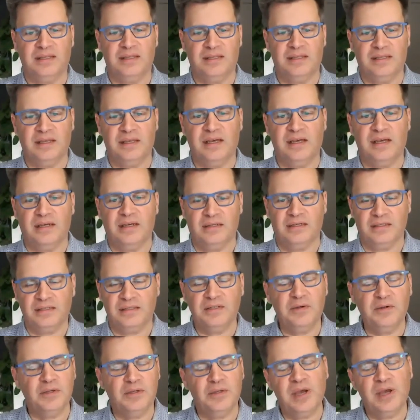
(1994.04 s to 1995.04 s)
Yeah,
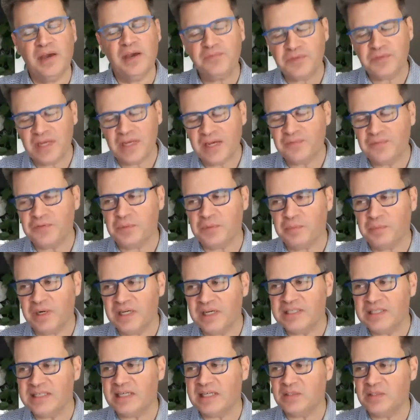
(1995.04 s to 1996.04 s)
you have to have the
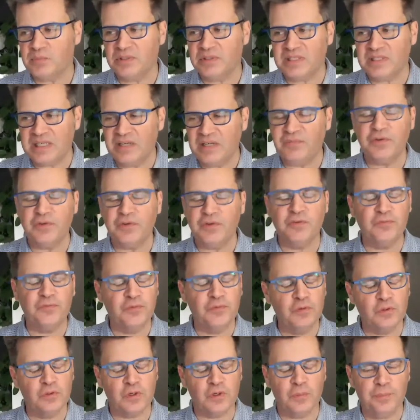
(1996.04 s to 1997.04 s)
mindset, but even a
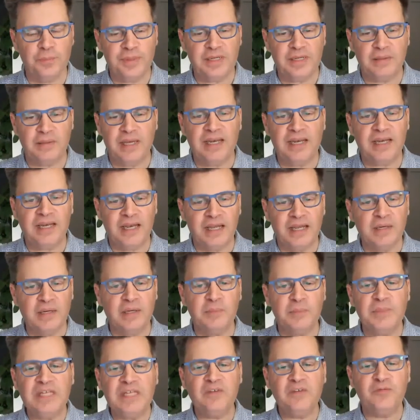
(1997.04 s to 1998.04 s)
full and I
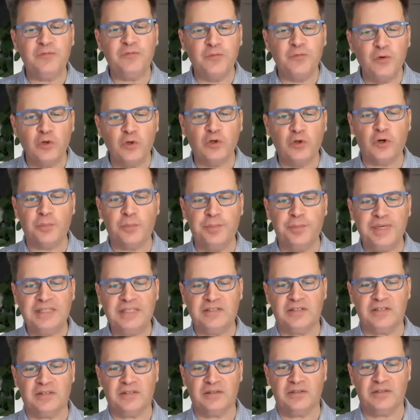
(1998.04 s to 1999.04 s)
mean full
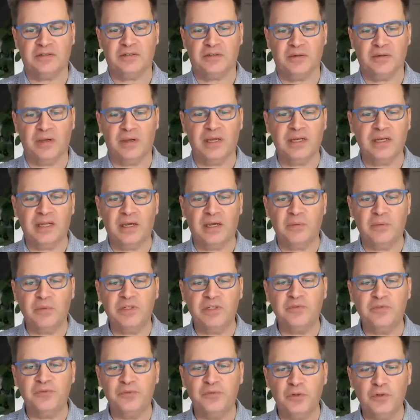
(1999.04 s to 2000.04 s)
competitor, and
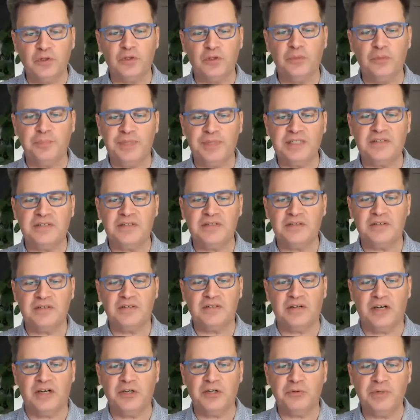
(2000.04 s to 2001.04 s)
with full competitor,
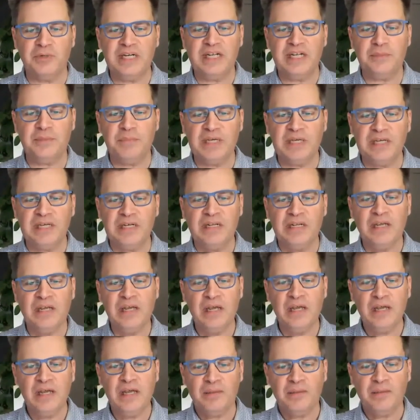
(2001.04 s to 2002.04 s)
I really mean
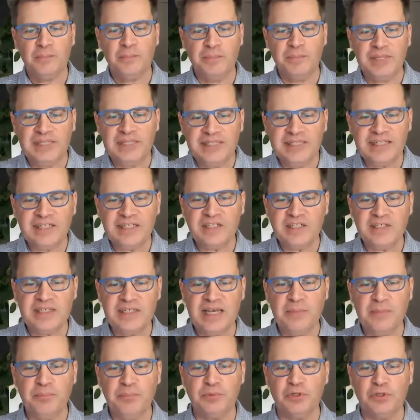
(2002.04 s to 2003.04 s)
building the
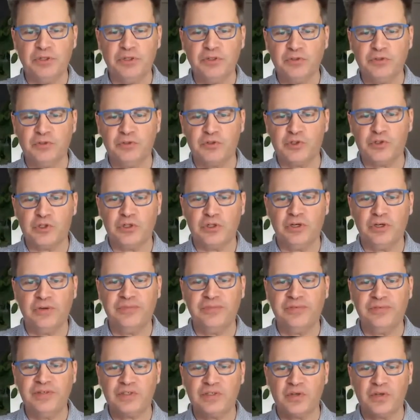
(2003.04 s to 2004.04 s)
same product or
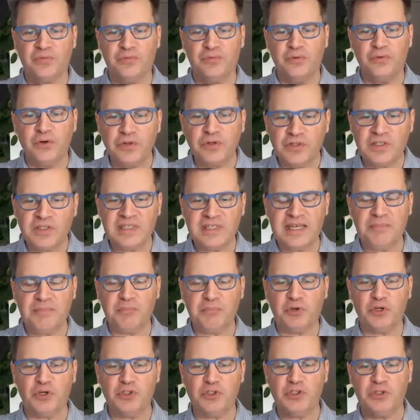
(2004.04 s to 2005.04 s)
service for the same
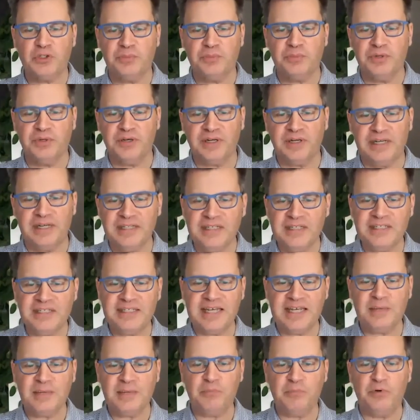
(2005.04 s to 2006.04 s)
customer in the
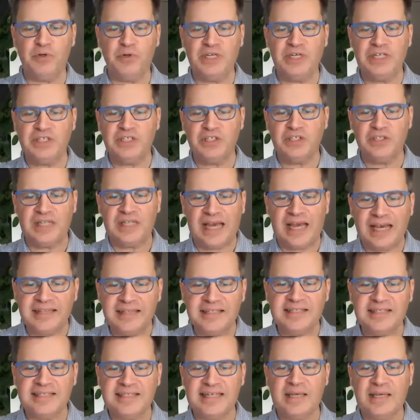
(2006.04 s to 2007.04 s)
same region at the
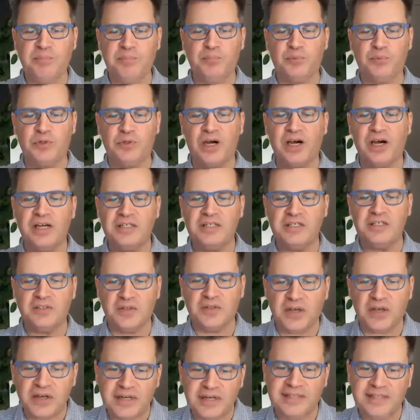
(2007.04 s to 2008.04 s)
same price,
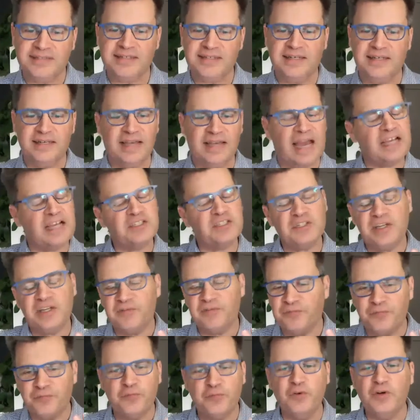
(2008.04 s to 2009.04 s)
targeting actually
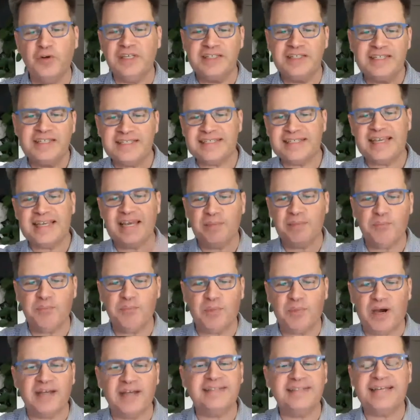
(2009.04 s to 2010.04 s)
fully the same
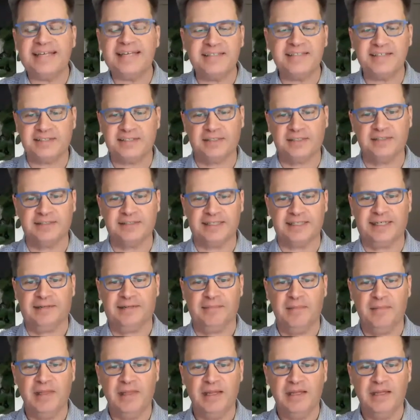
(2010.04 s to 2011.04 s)
identical thing.
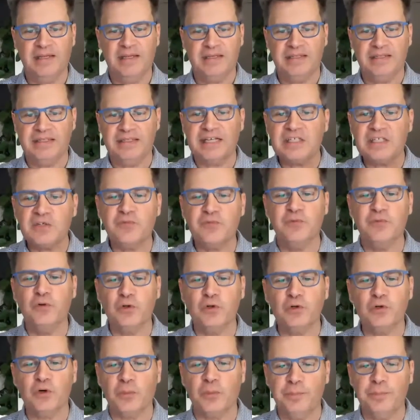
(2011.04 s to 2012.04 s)
That's full
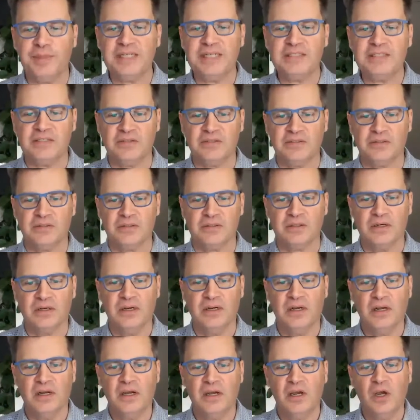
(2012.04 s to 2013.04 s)
competitor.
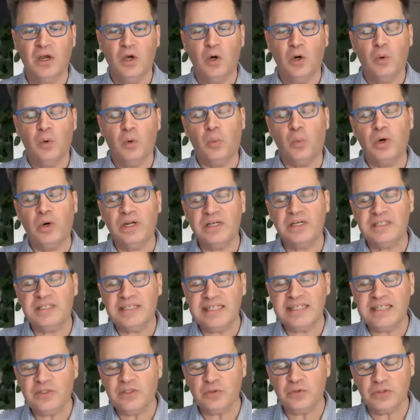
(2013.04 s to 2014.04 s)
What I
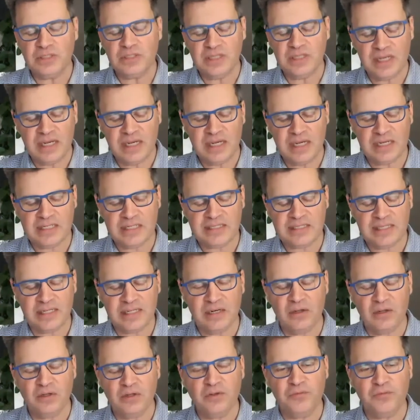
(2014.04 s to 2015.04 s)
see today is that a
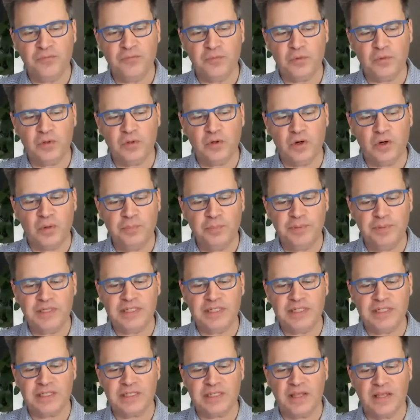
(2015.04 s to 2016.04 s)
lot of
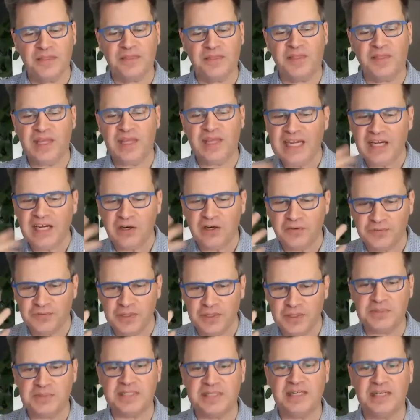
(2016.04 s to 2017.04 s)
companies think of
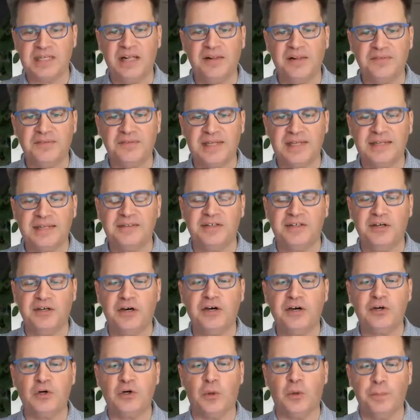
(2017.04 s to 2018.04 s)
themselves that they
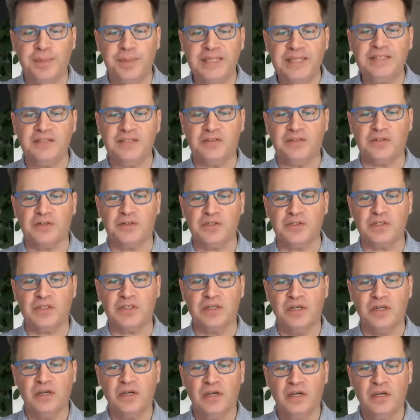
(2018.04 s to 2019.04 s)
are competitors,
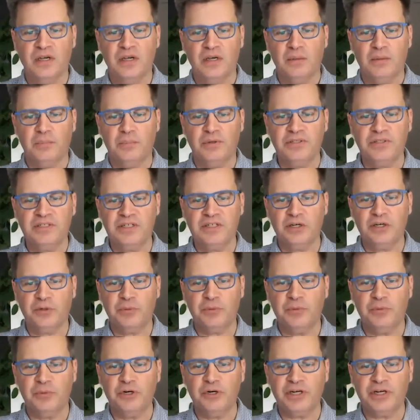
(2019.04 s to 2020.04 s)
but they are
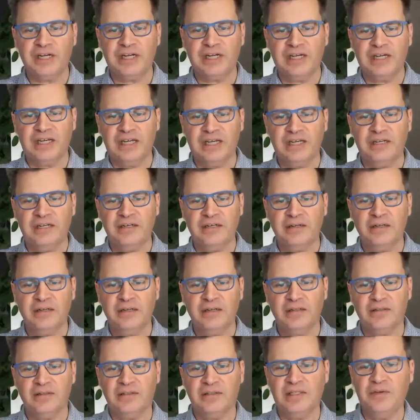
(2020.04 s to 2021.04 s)
working in
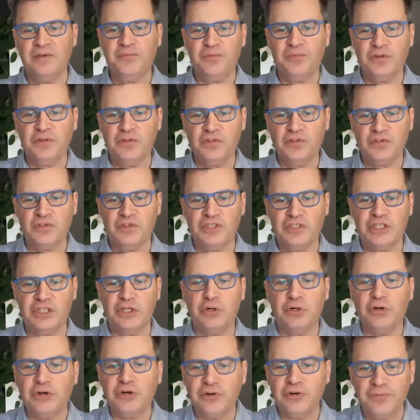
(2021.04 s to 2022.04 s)
different
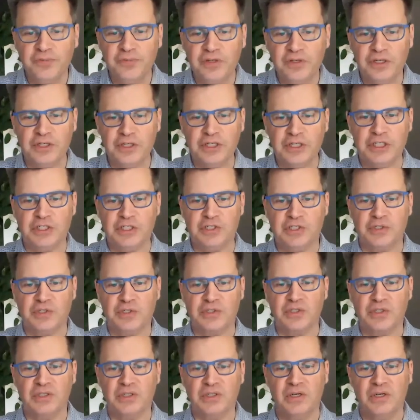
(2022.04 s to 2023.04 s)
geography
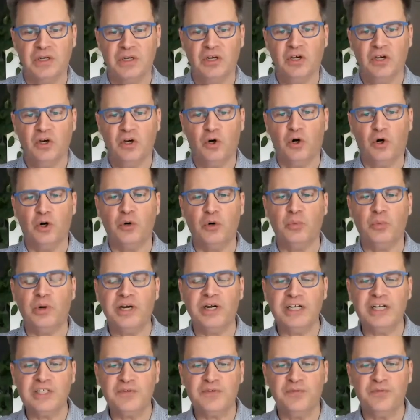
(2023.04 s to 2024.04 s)
regions. Or
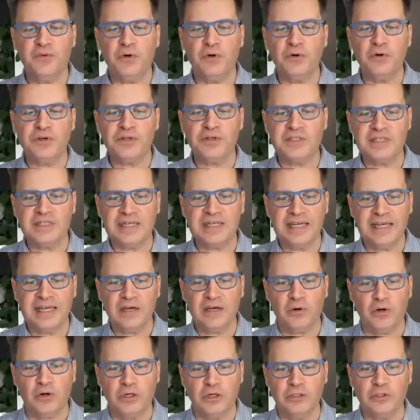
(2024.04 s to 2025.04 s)
one is focusing
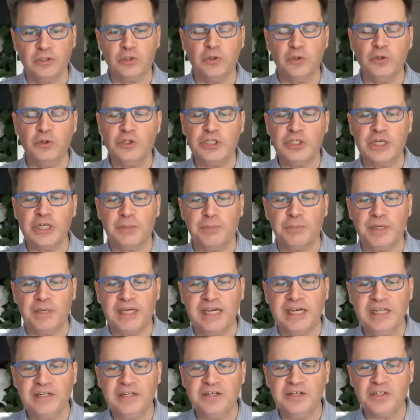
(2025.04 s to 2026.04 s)
on coaching
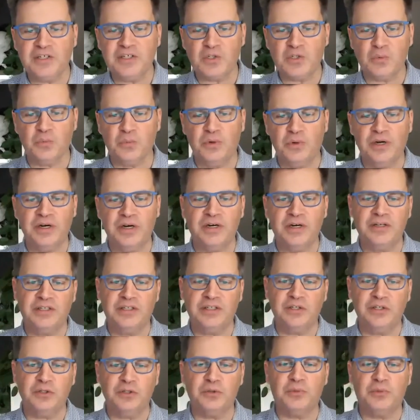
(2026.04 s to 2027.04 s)
beginners, where the
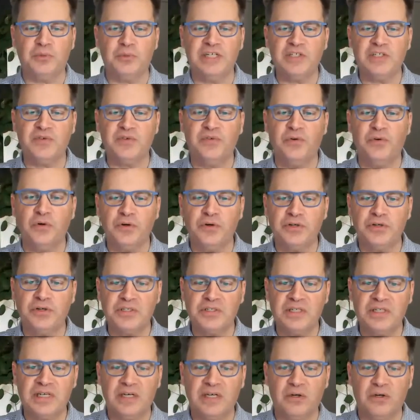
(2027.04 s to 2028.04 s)
other one is
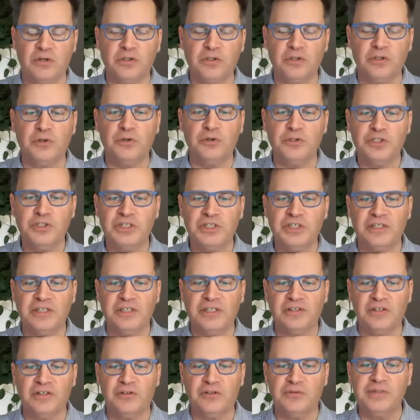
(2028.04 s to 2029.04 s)
focusing on coaching
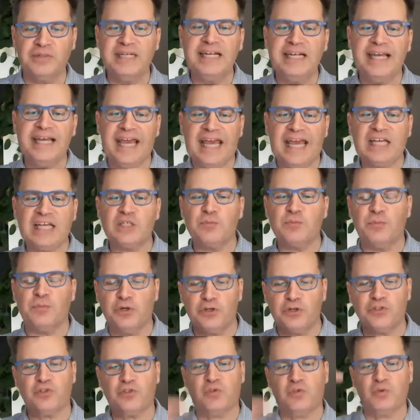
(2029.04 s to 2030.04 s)
the really
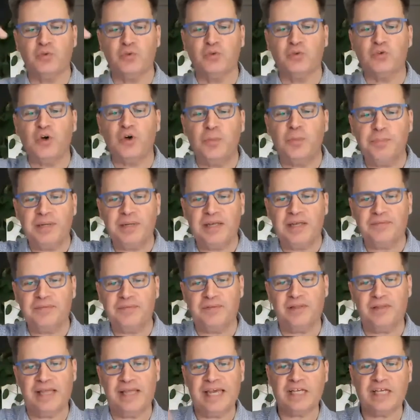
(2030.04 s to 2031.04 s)
expert to top
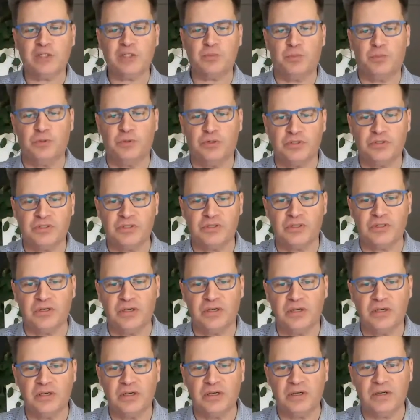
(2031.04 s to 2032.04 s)
level expert
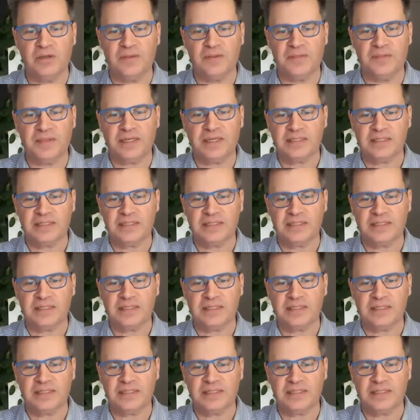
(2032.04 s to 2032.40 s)
thing.